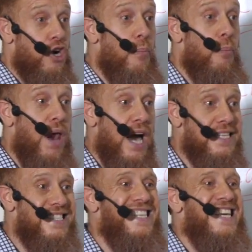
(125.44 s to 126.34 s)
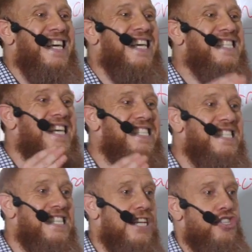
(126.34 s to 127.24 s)
compliance is
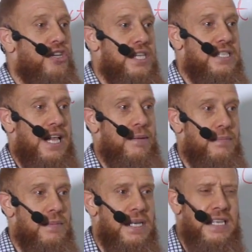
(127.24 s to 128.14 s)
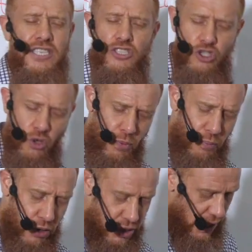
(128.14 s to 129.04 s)
essential in Islam. It is so important.